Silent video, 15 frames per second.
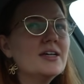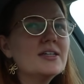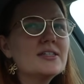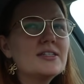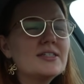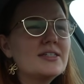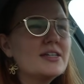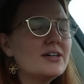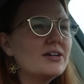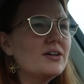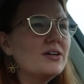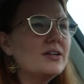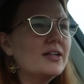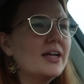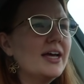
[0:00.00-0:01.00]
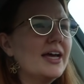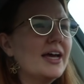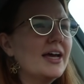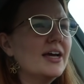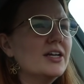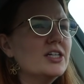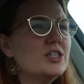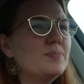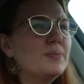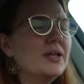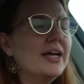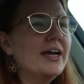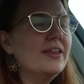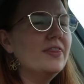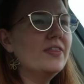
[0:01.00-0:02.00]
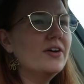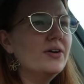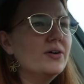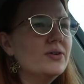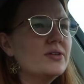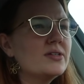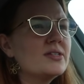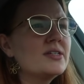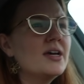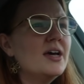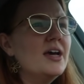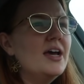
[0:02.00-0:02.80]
still and plant those,